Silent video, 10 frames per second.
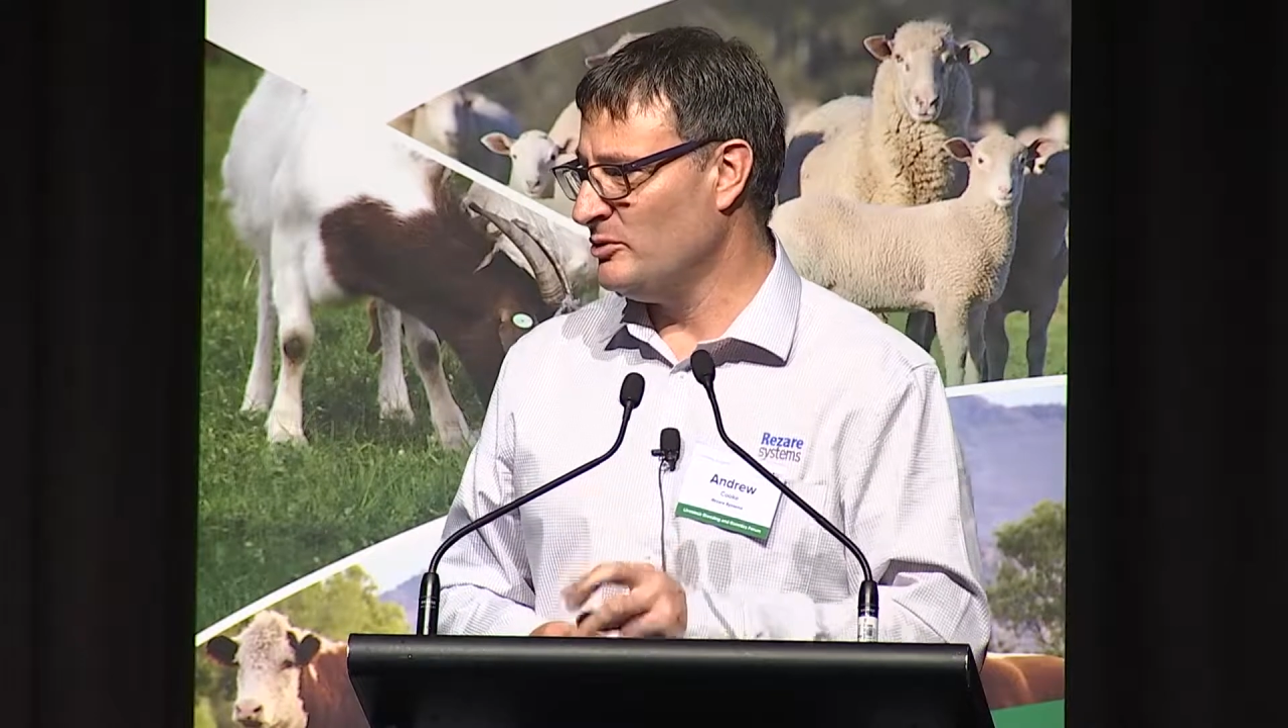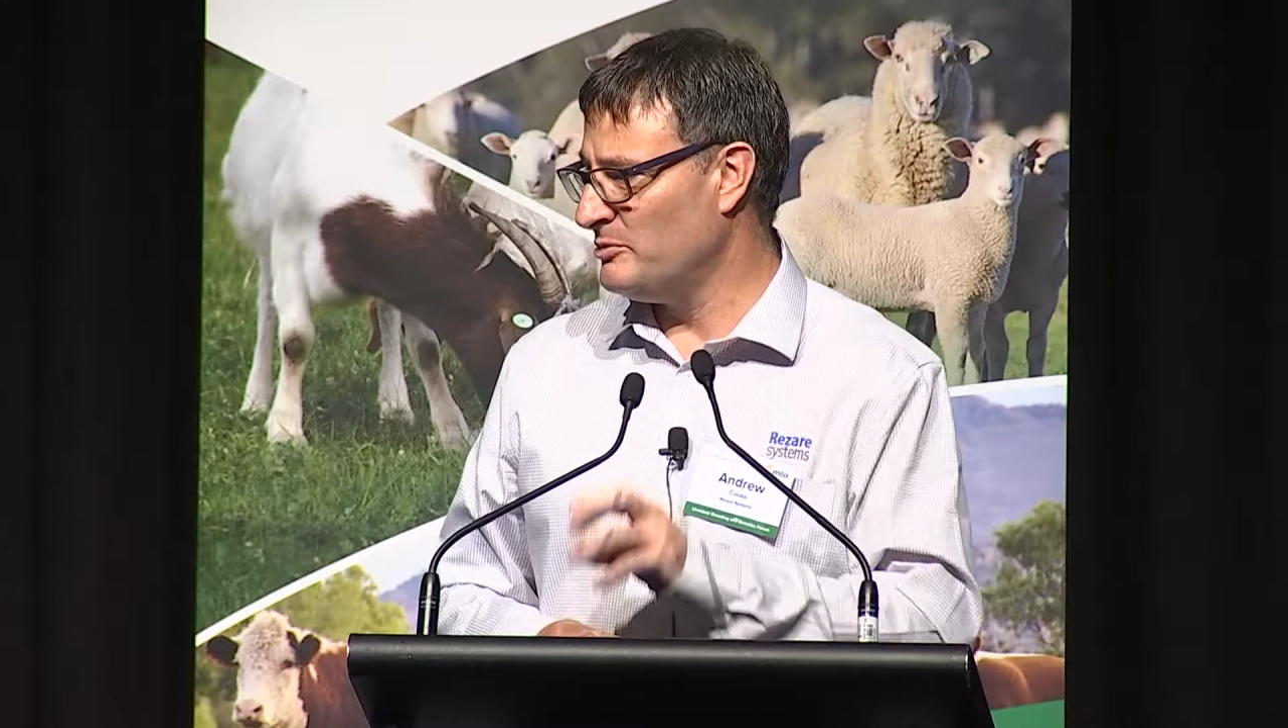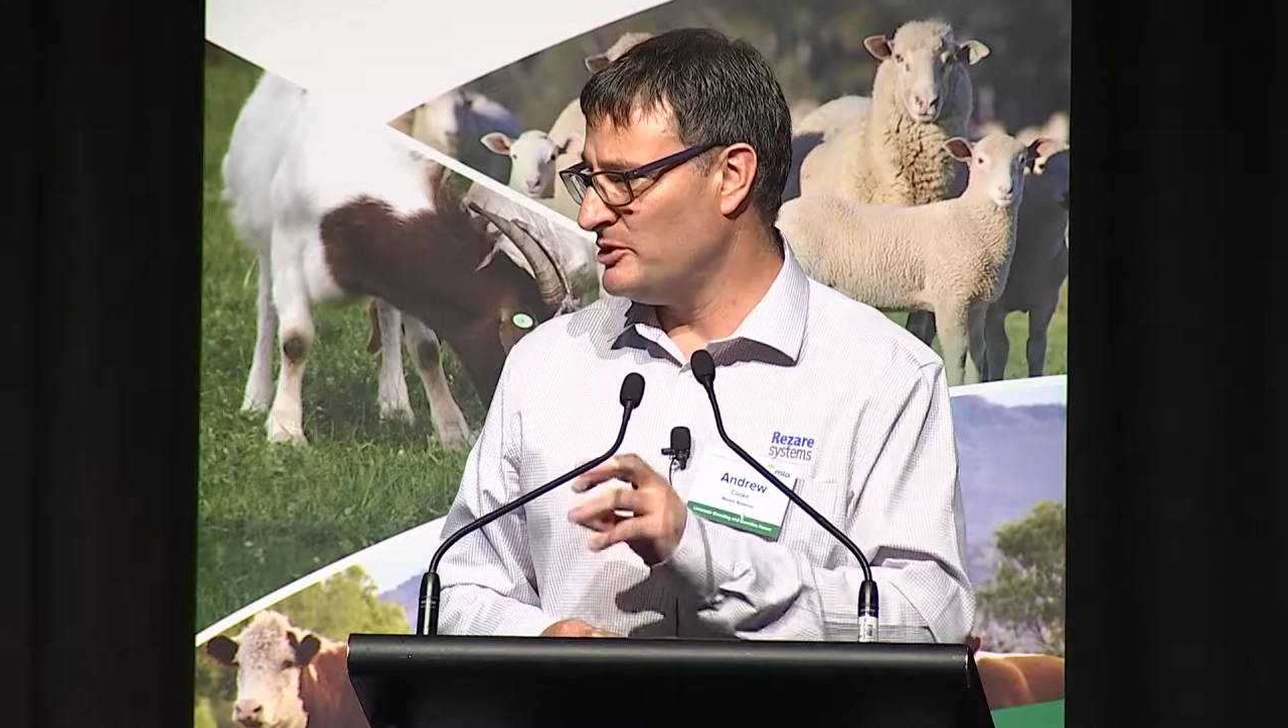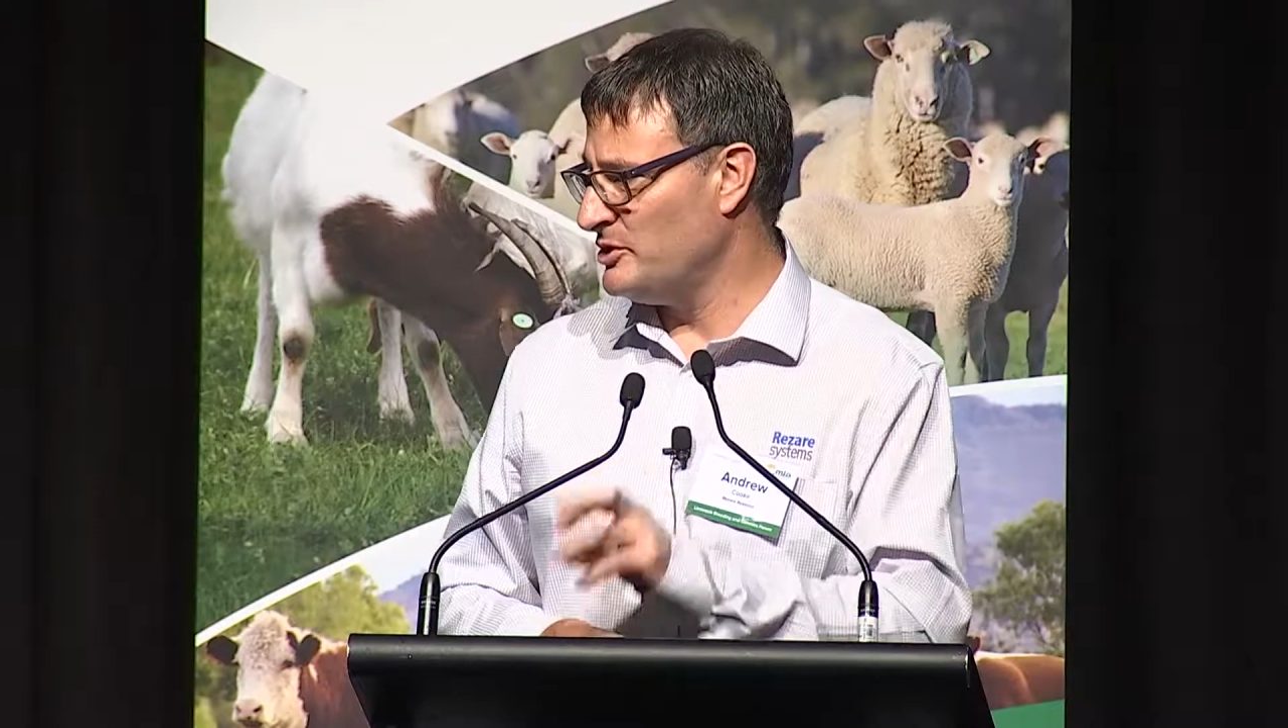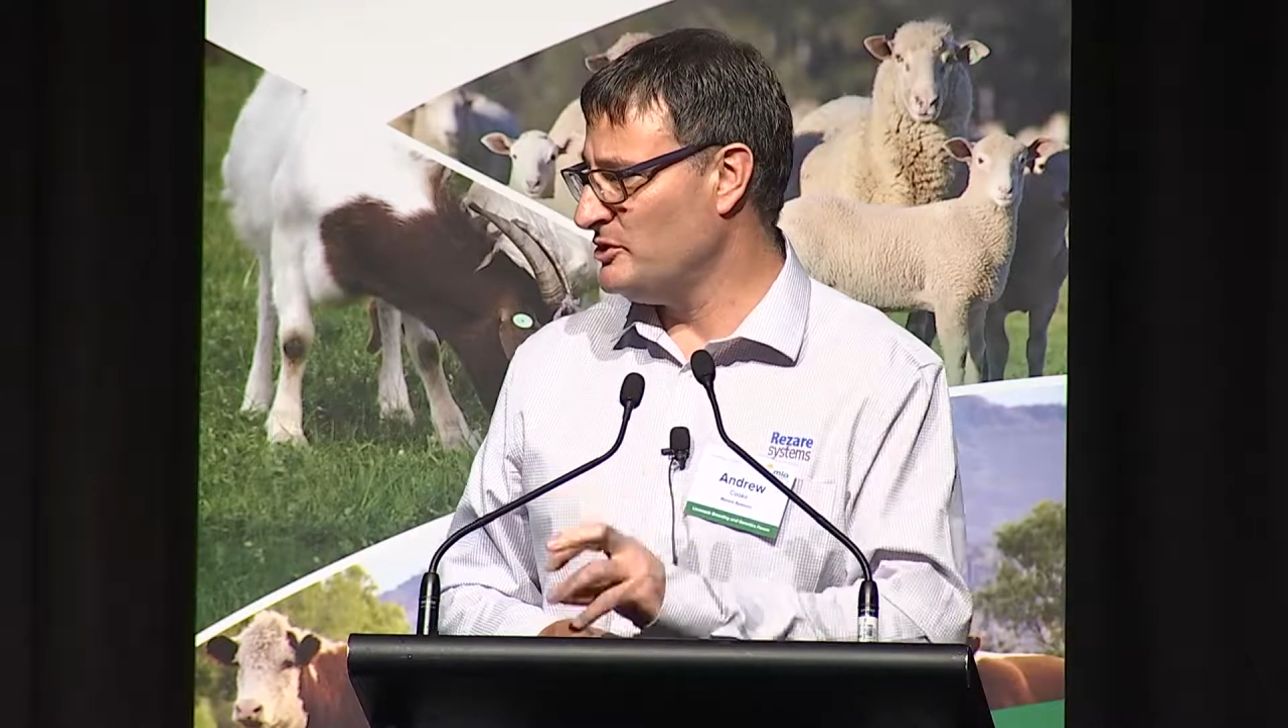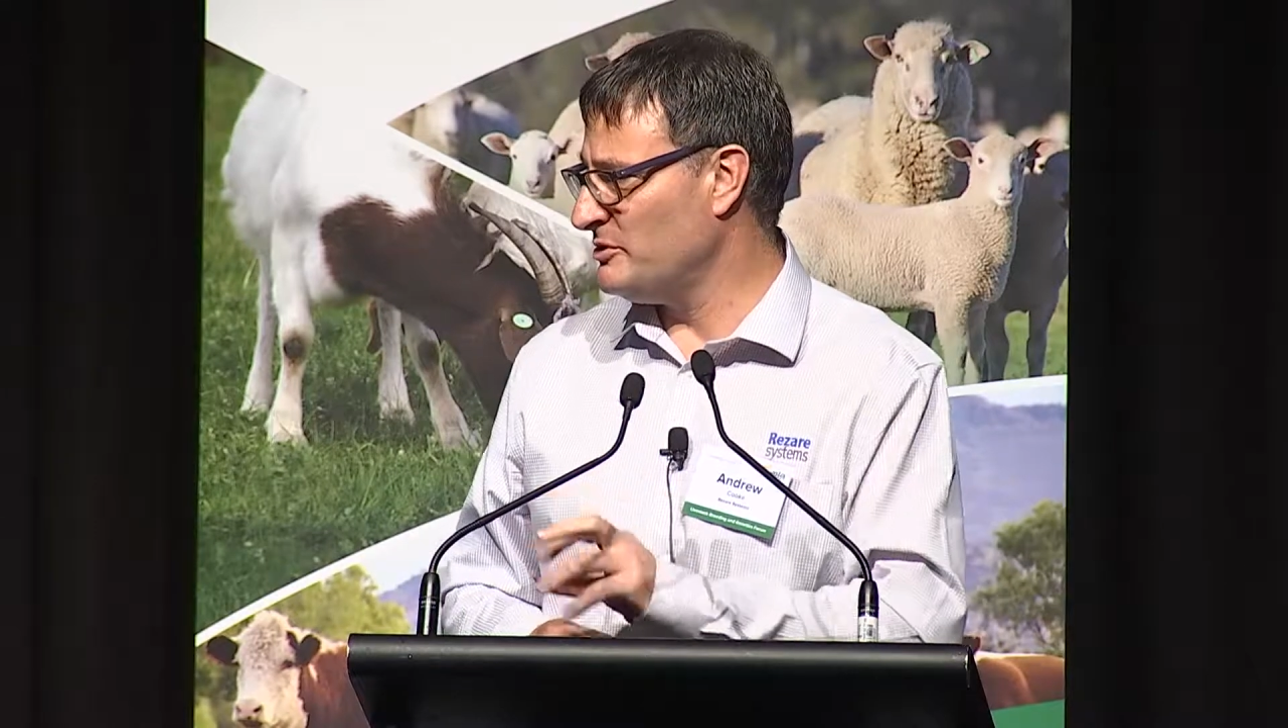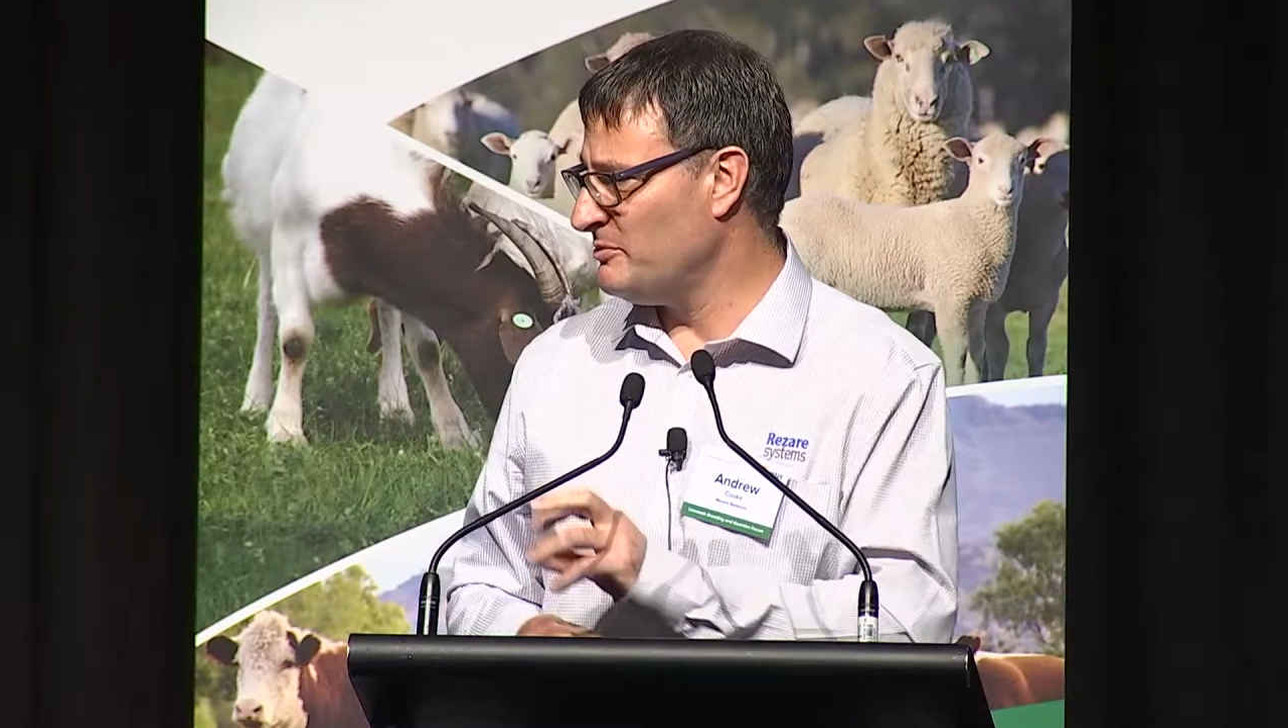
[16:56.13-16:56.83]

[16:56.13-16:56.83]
or producer